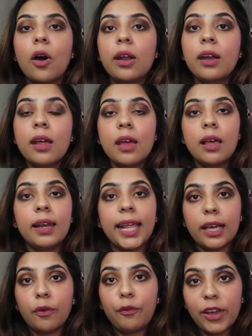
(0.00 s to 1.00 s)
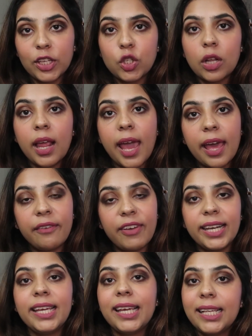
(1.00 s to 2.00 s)
your like facial hair
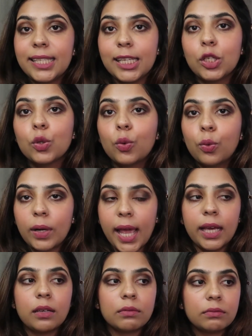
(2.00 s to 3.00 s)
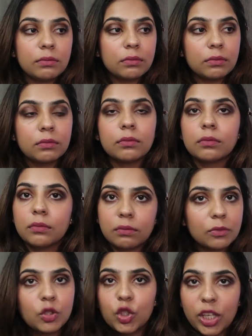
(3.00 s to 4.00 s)
very easy to like
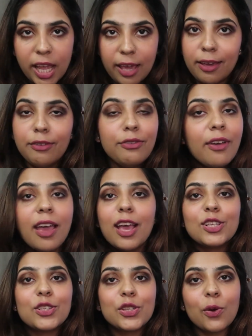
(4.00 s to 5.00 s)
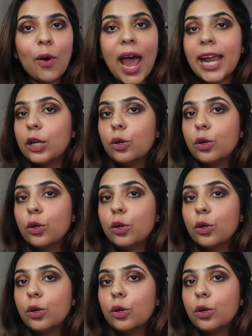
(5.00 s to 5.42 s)
shave. So I